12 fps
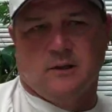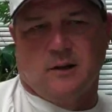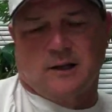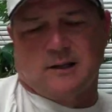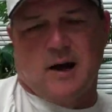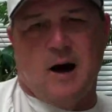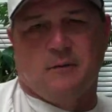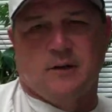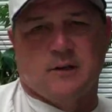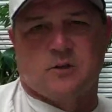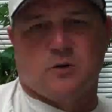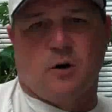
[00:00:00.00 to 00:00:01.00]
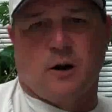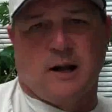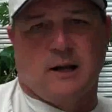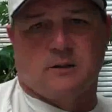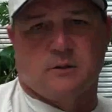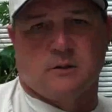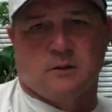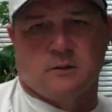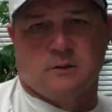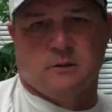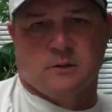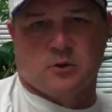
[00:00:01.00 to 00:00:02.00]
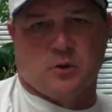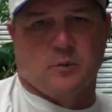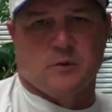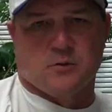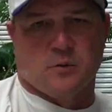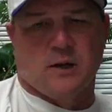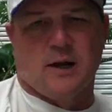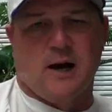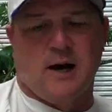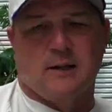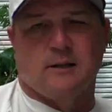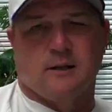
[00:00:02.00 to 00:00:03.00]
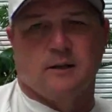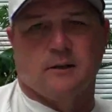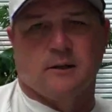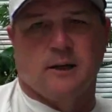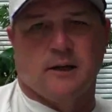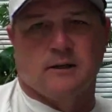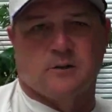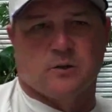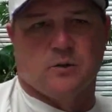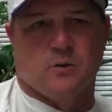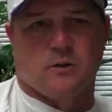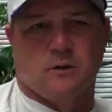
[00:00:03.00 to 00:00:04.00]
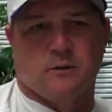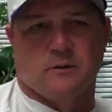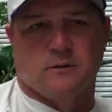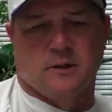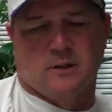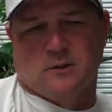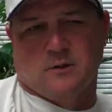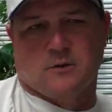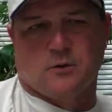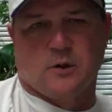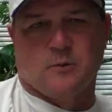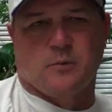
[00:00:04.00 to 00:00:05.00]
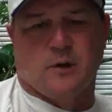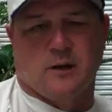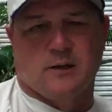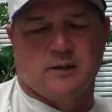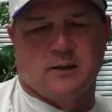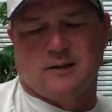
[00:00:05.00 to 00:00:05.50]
like the offense started out the scrimmage really hot the other day and scored on, in three plays.